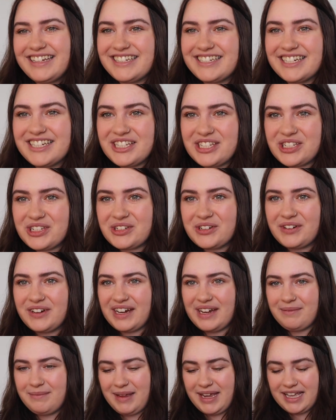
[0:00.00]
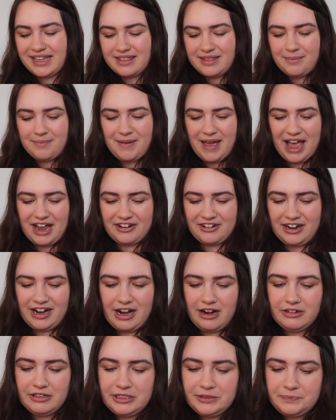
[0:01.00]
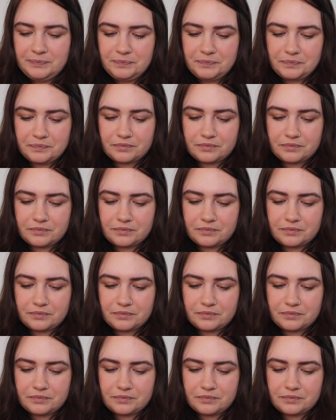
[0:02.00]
He's just screaming in the background.